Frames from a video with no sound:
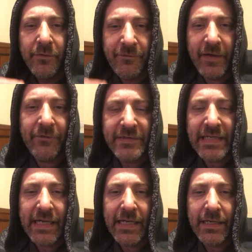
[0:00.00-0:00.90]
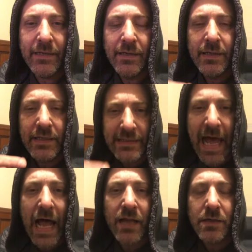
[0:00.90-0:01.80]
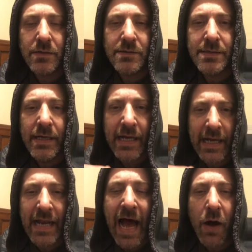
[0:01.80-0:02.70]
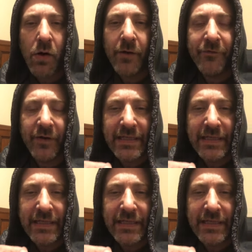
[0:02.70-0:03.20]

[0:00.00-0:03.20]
$15 an hour for the